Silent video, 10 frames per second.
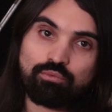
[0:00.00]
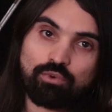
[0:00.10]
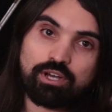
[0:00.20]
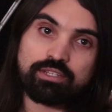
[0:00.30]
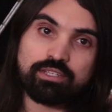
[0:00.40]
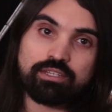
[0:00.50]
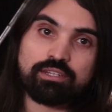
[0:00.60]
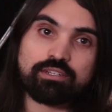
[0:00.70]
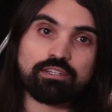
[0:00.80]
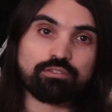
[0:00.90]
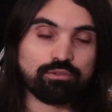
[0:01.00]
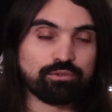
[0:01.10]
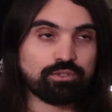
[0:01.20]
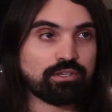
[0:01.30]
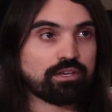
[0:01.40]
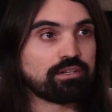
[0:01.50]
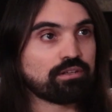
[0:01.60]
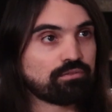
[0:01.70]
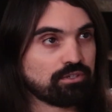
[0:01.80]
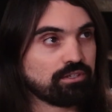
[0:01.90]
1 E and a 2 E and
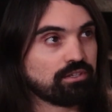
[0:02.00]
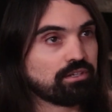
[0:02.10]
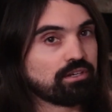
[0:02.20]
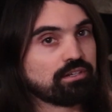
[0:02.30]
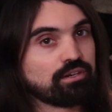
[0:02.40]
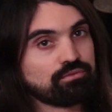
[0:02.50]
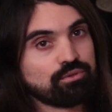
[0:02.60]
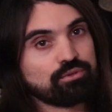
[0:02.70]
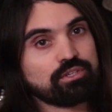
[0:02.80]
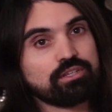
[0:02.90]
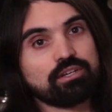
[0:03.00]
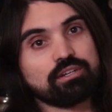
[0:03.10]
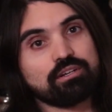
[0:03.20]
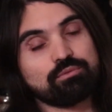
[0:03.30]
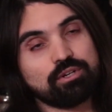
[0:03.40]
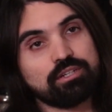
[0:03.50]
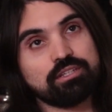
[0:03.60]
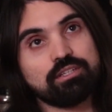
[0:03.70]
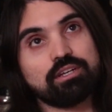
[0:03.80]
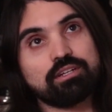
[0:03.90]
a 3 and a 4 E and a 1
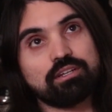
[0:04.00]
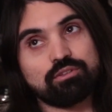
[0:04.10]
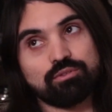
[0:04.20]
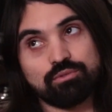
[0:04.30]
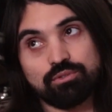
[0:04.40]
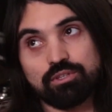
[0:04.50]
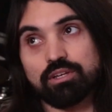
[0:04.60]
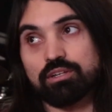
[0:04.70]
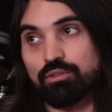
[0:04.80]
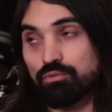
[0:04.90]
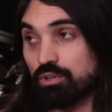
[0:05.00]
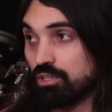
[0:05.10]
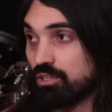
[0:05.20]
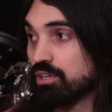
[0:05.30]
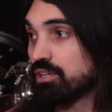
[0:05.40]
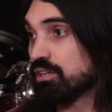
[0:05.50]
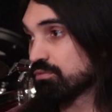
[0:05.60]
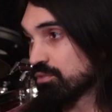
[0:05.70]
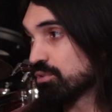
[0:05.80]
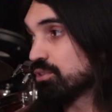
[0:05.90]
E and a 2 E and a 3 and a
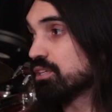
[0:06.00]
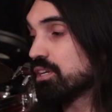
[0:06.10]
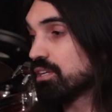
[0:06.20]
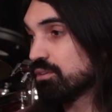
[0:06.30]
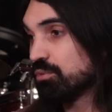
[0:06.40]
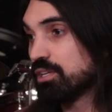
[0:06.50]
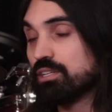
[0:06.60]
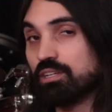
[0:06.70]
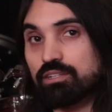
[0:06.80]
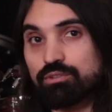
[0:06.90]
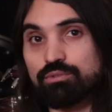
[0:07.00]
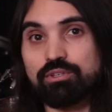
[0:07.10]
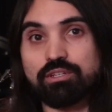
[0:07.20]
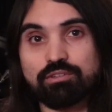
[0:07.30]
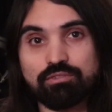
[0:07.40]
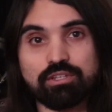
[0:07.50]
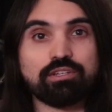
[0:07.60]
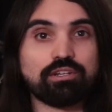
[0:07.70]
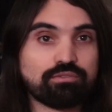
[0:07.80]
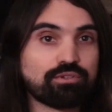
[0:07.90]
4 E and a 1 E and a 2 E and a
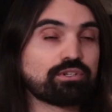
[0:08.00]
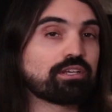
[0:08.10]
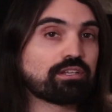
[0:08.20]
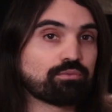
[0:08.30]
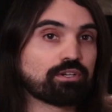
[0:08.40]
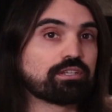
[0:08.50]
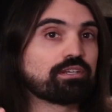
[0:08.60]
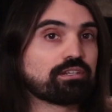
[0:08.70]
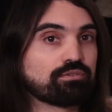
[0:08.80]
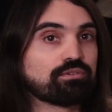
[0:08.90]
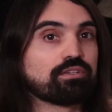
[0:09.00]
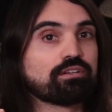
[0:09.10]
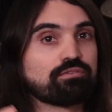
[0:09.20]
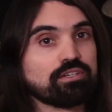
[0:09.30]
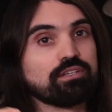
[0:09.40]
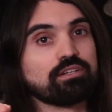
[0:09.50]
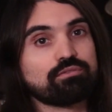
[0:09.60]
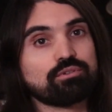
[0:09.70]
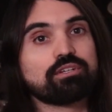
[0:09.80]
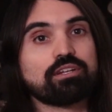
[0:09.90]
3 and a 4 E and a 1 E and a 2 E and a 3 and a
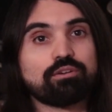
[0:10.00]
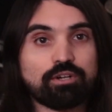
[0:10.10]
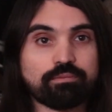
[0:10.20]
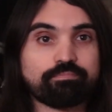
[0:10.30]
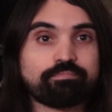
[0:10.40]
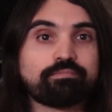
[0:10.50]
4 E and a 1.